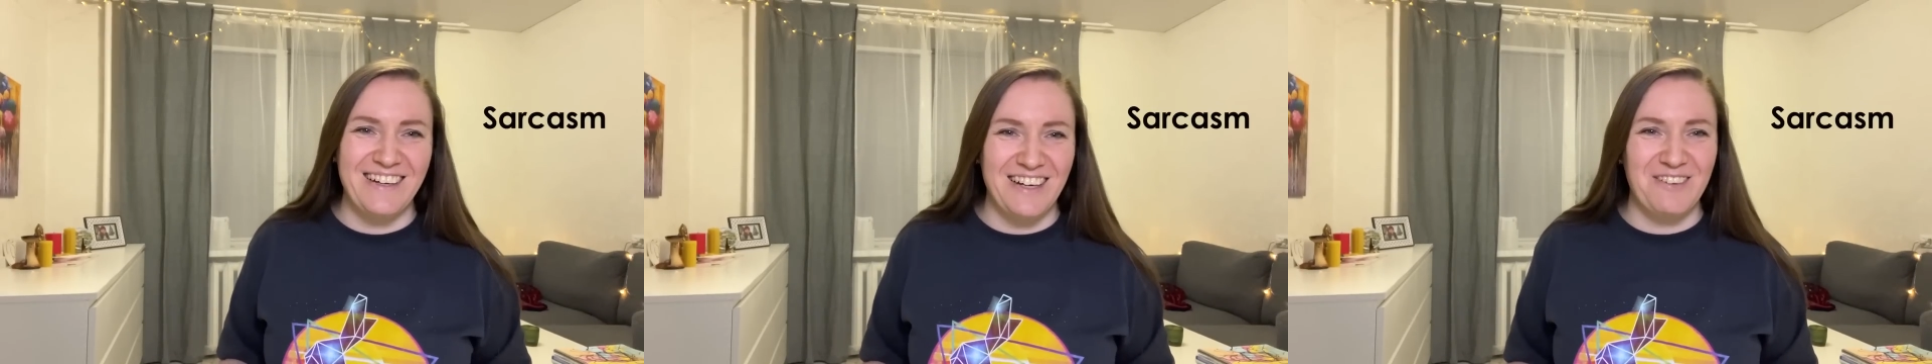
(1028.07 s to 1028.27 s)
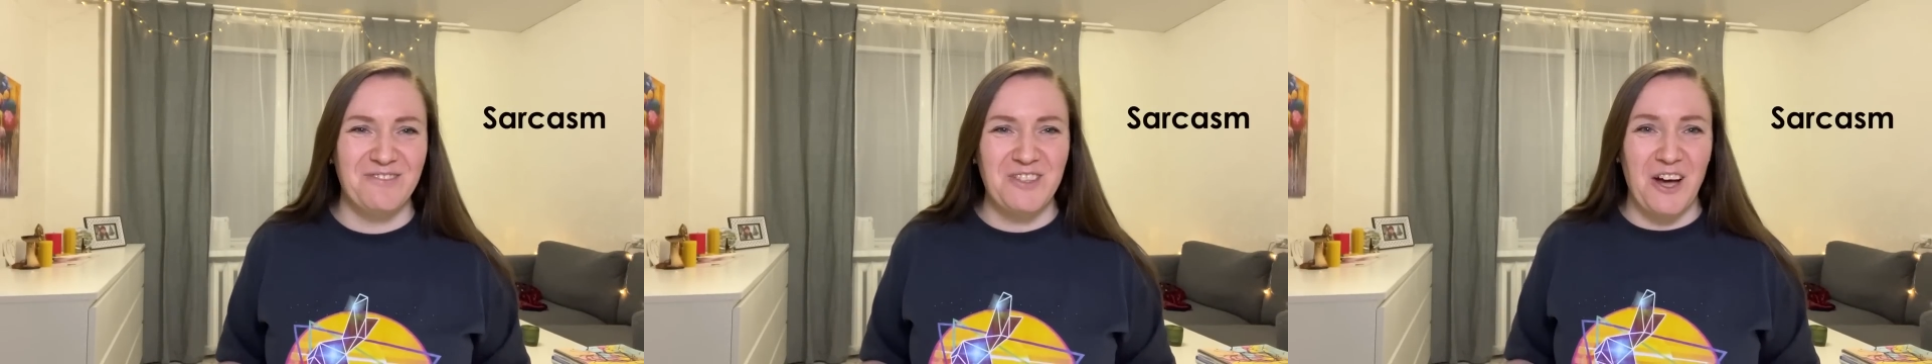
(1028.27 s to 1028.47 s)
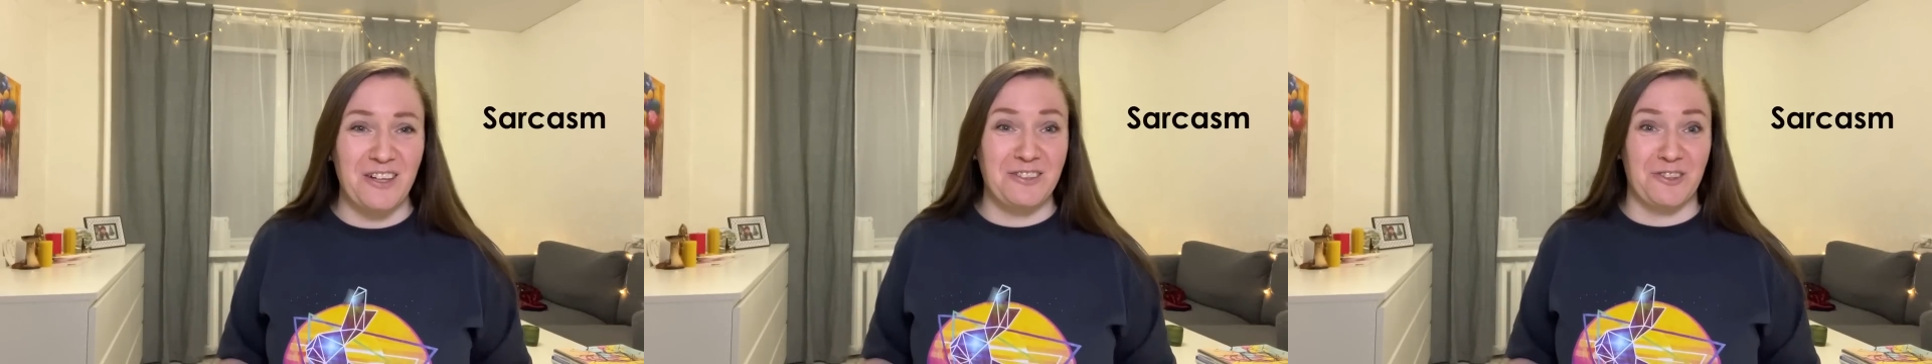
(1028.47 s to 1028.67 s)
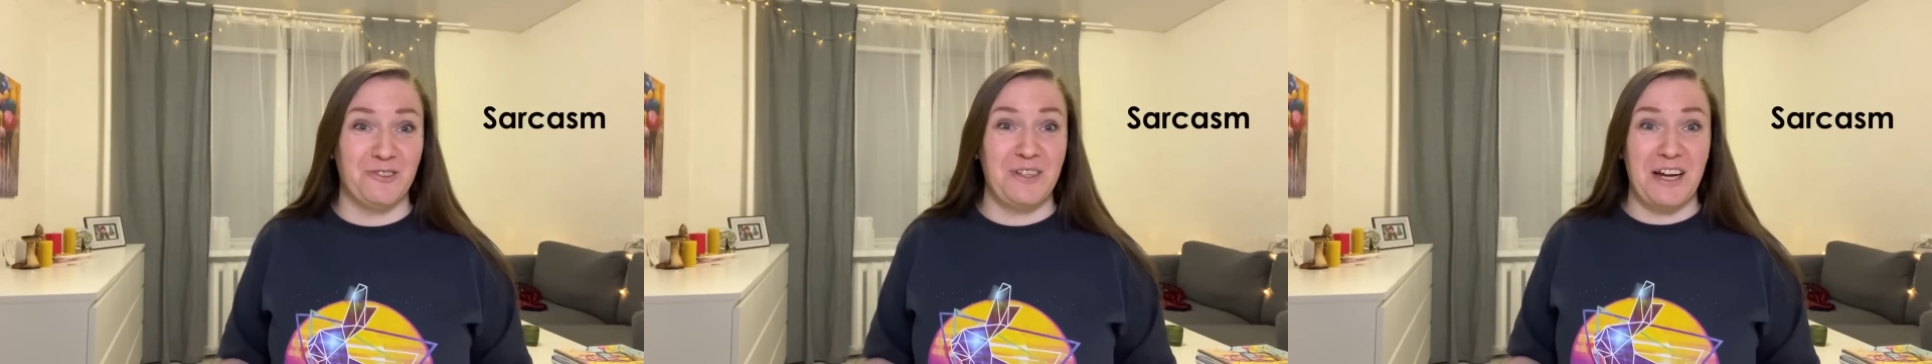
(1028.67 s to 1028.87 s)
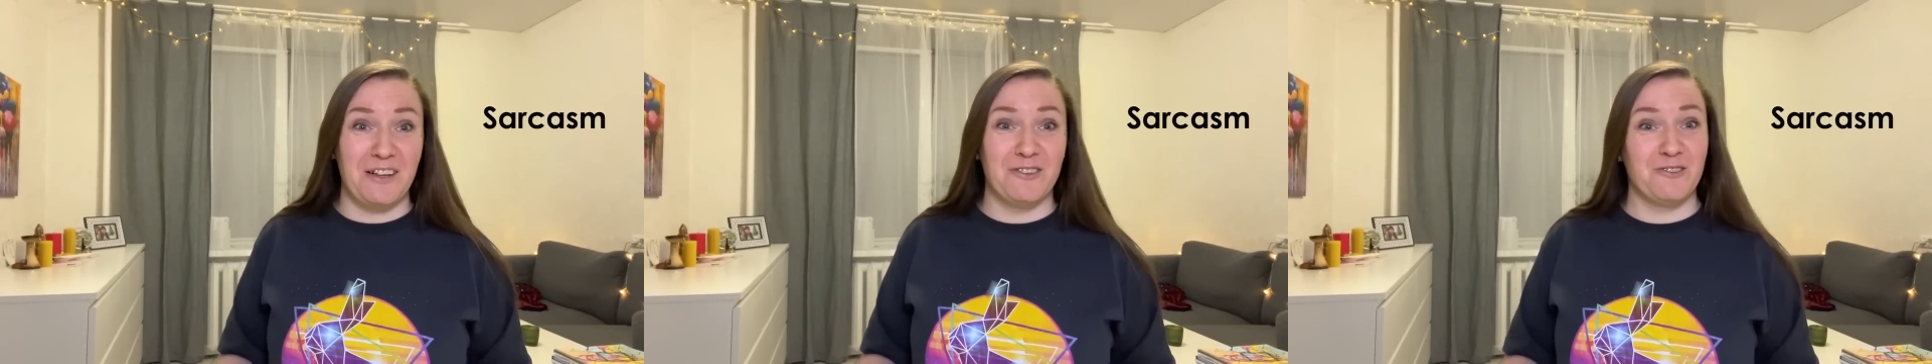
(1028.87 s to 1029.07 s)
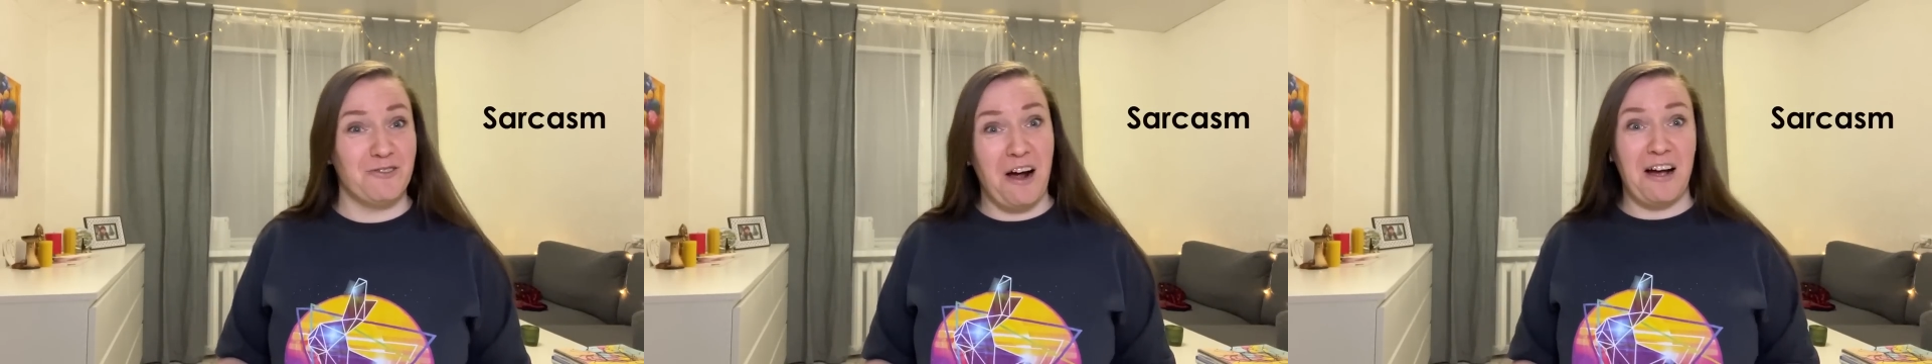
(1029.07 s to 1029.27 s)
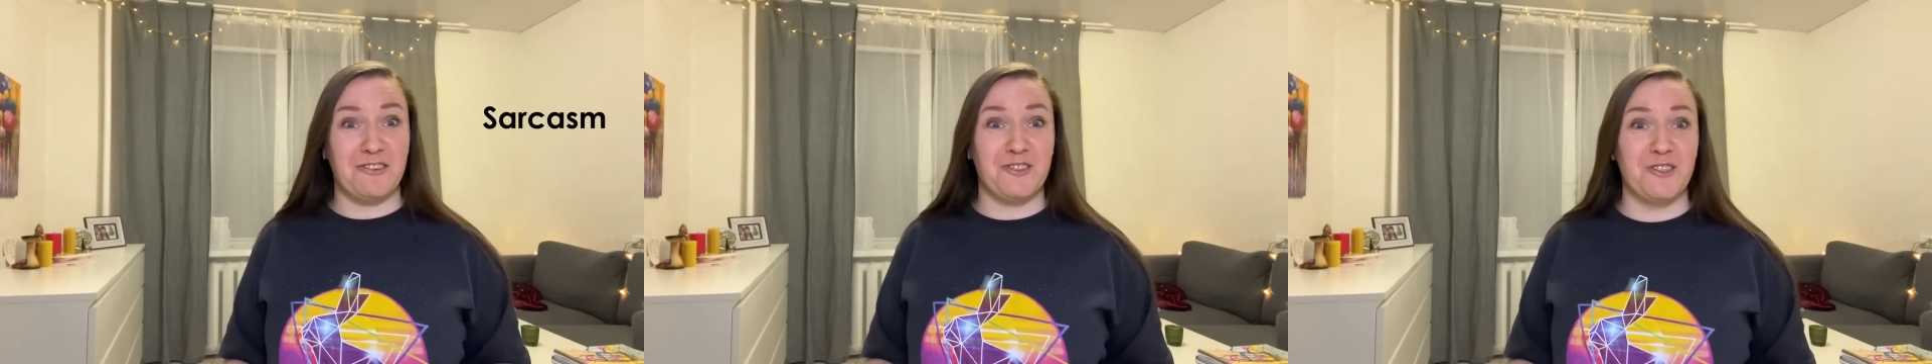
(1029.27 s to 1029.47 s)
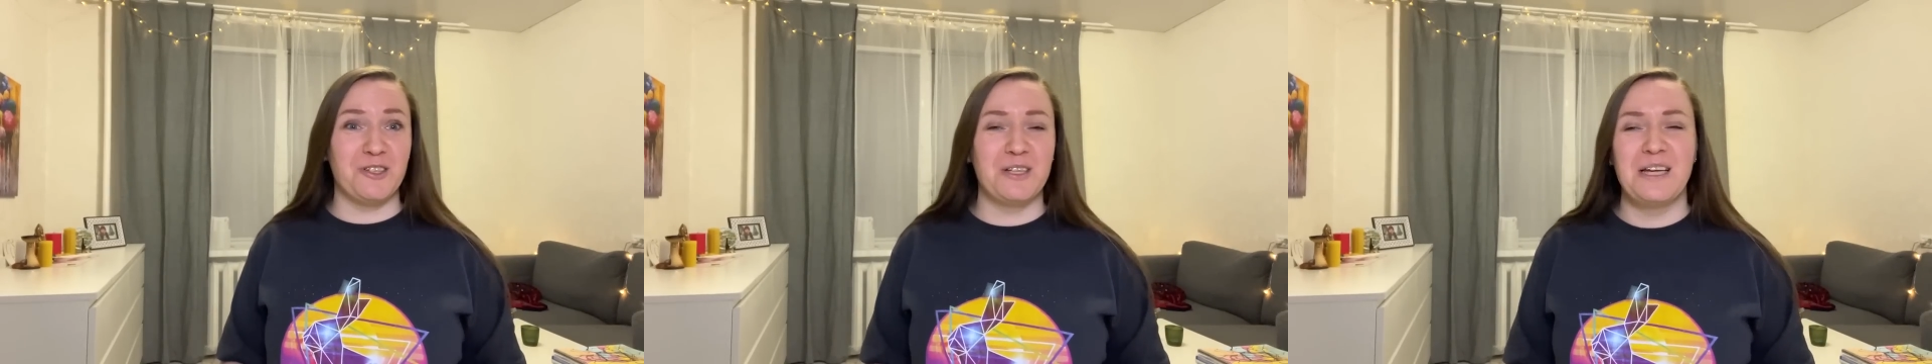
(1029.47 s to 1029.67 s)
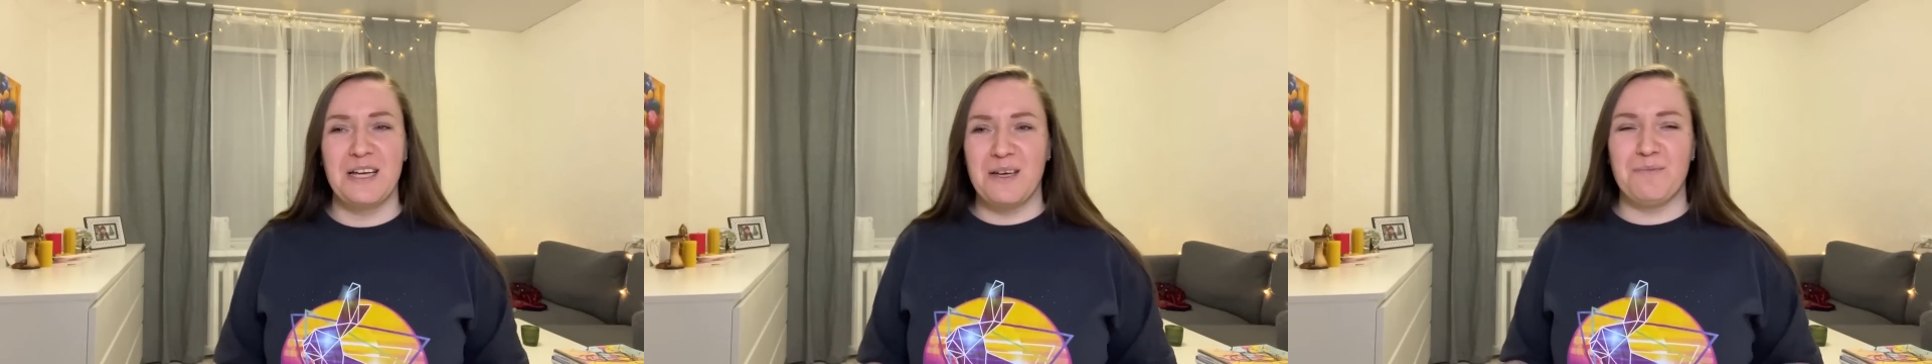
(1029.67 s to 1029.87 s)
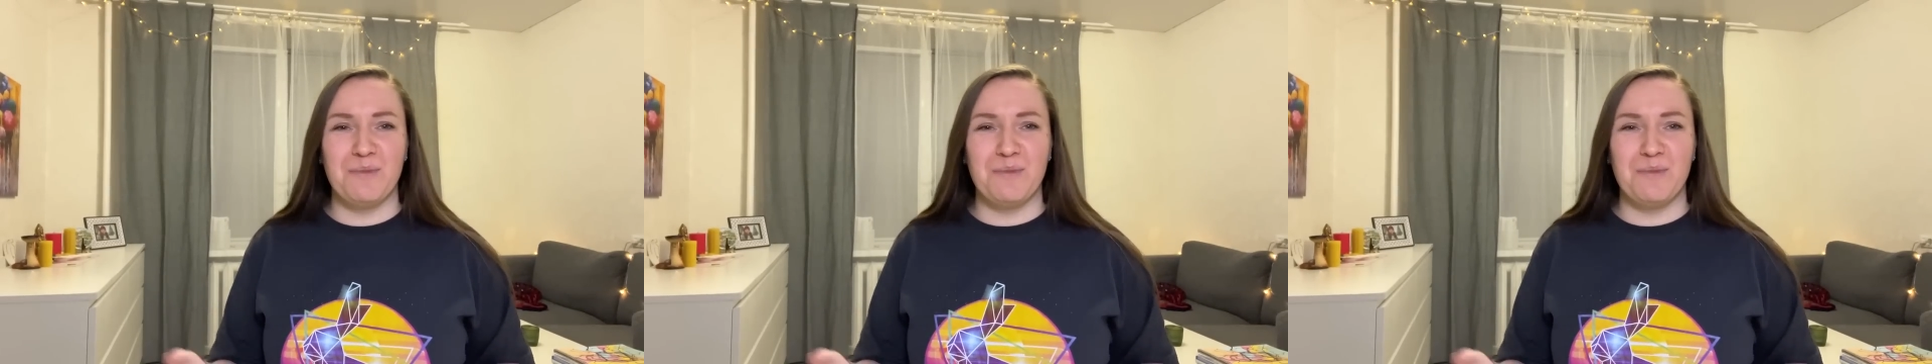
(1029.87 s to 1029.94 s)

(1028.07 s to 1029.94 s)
I'm not a real Russian